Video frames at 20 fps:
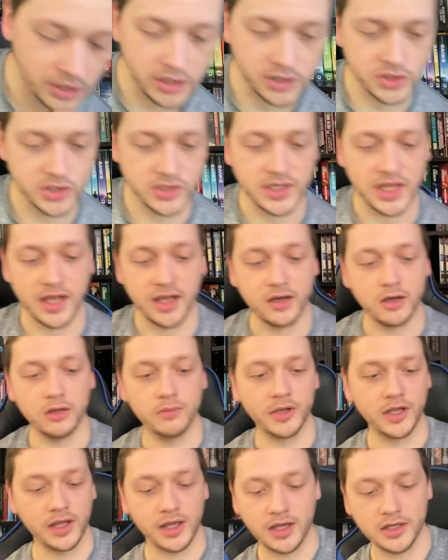I'll just add all
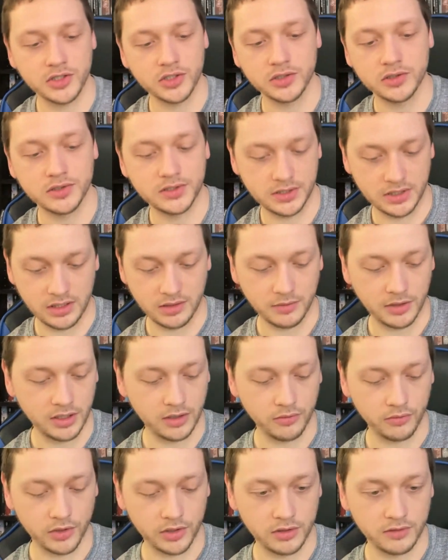my Ashers that I'm getting
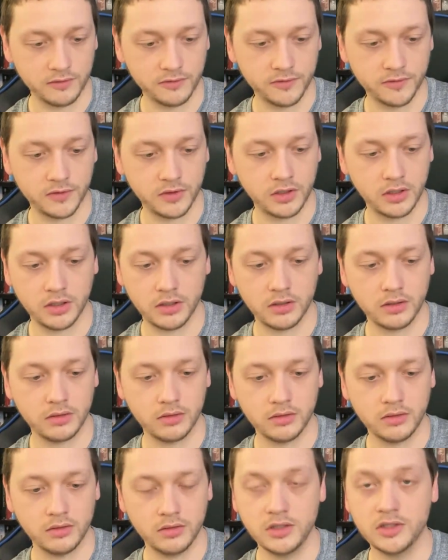rid of
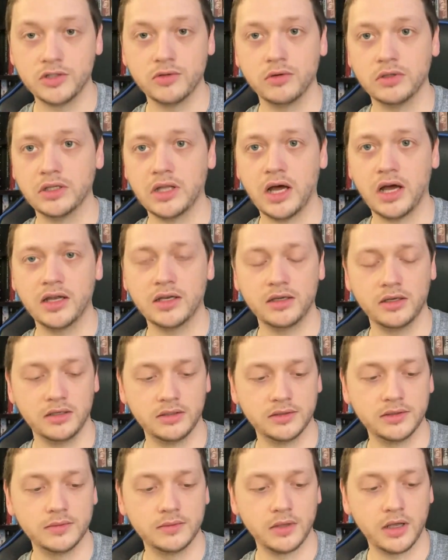into a lot,
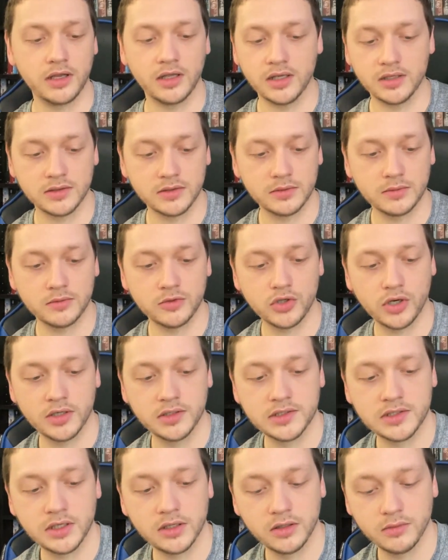and I guess try and
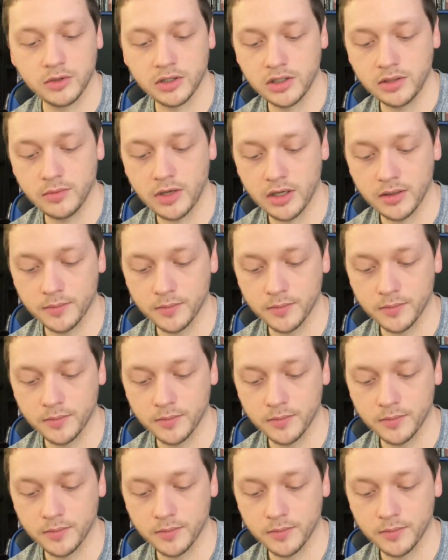sell them on eBay.